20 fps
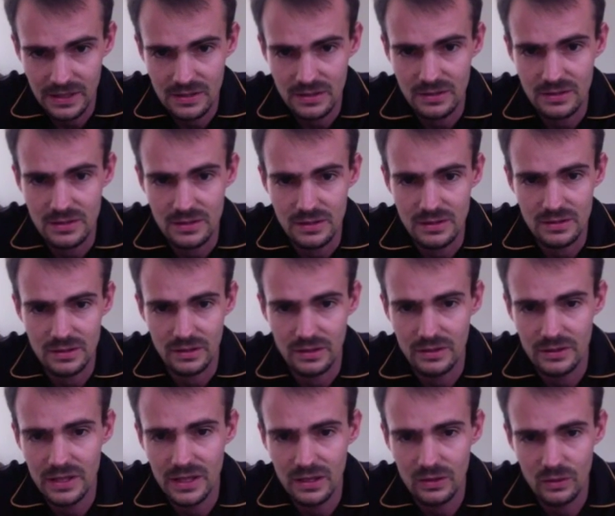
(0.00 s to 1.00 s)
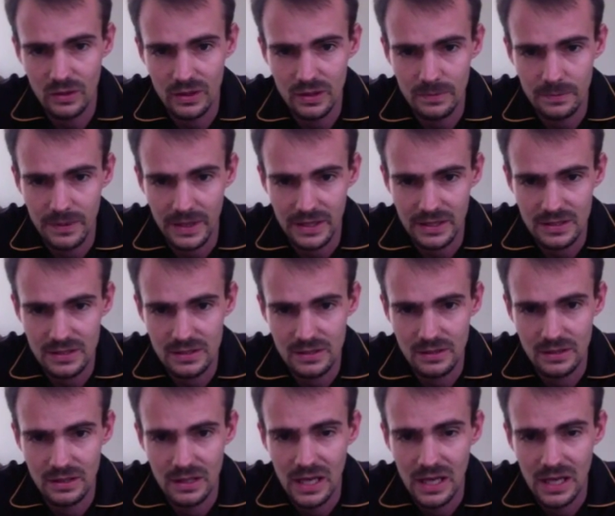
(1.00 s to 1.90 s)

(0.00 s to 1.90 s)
because it's got 3 coil packs,